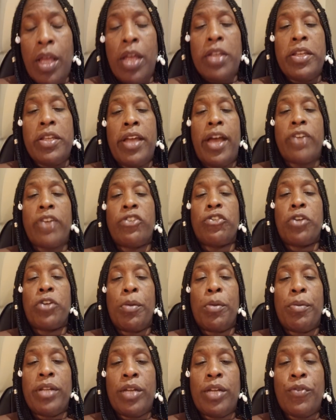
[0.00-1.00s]
Yes,
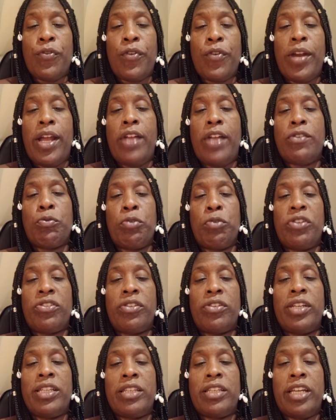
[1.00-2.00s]
Germany and France
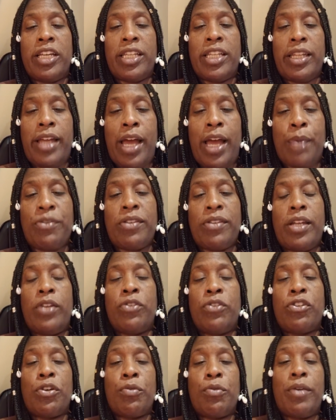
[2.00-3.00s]
recently did collapse. That
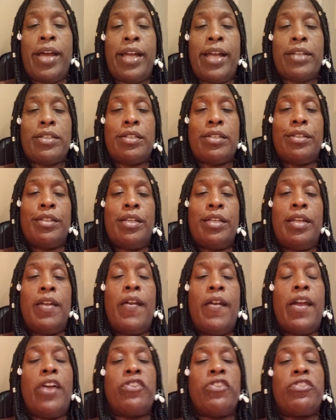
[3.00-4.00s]
is correct.
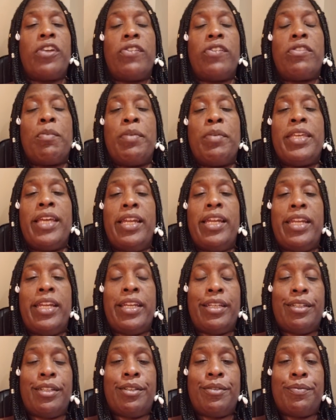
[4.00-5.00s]
It's just the beginning.